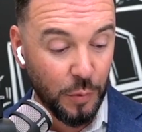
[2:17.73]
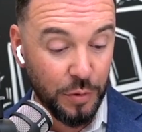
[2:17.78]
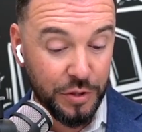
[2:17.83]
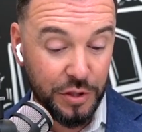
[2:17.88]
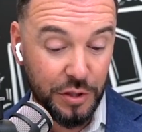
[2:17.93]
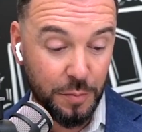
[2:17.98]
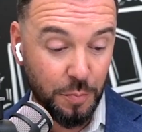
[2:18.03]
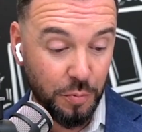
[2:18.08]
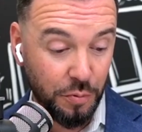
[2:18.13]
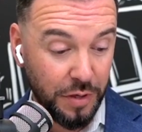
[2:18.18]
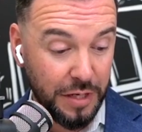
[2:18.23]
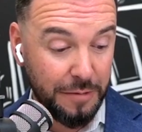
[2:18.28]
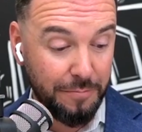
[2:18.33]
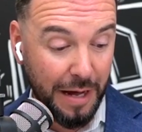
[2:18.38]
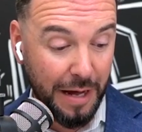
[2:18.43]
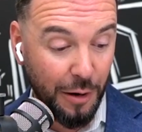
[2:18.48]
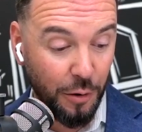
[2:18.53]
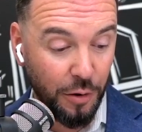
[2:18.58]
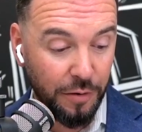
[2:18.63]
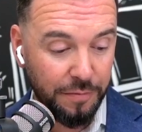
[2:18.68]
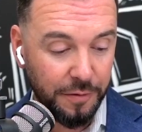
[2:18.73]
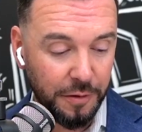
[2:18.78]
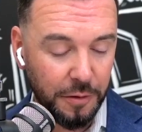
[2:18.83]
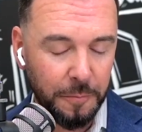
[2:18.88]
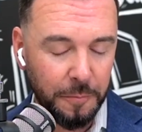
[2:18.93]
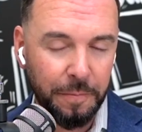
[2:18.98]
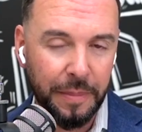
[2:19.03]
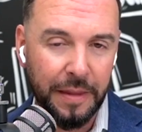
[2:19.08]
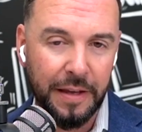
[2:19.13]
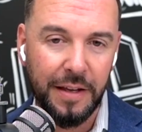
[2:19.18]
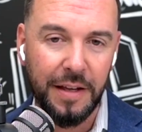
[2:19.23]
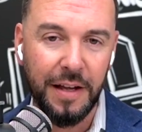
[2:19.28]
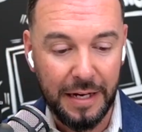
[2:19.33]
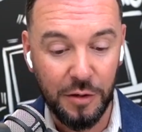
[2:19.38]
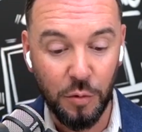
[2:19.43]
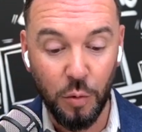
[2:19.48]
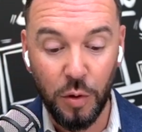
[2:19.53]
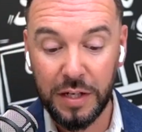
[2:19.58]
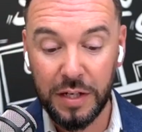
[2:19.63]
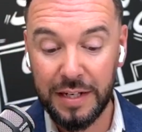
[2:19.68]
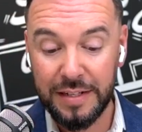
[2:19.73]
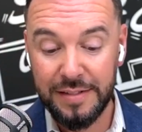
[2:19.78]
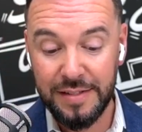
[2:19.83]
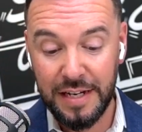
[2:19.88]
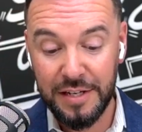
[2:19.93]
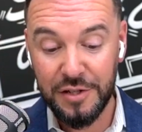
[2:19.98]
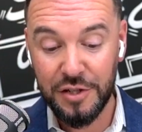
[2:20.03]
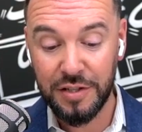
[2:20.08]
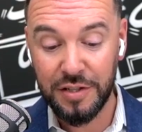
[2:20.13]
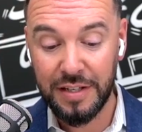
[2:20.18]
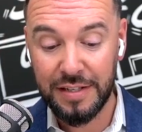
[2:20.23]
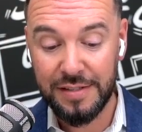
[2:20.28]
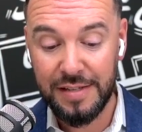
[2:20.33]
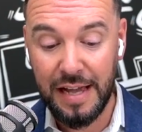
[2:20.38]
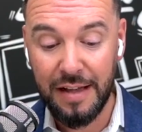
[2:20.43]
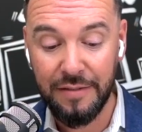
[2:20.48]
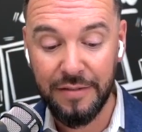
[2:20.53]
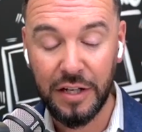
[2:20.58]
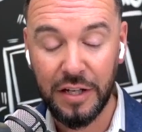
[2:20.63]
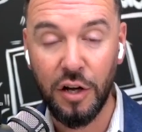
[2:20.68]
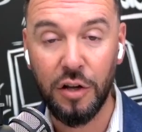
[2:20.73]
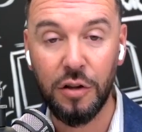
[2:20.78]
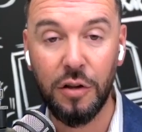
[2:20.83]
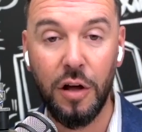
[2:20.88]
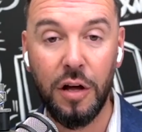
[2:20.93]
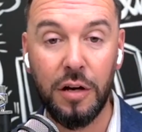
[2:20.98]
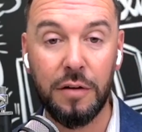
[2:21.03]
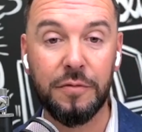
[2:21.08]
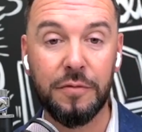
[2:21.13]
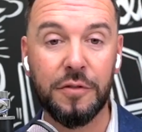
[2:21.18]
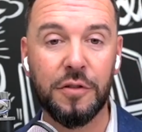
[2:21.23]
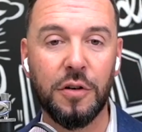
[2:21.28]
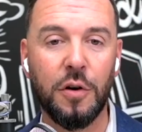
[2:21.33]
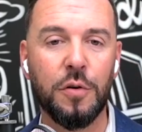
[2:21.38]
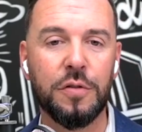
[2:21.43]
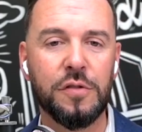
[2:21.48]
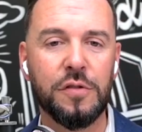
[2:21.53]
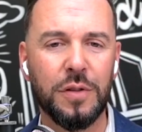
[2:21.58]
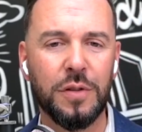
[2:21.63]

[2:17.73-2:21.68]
which is pretty powerful, and an organization that's having a lot of growth.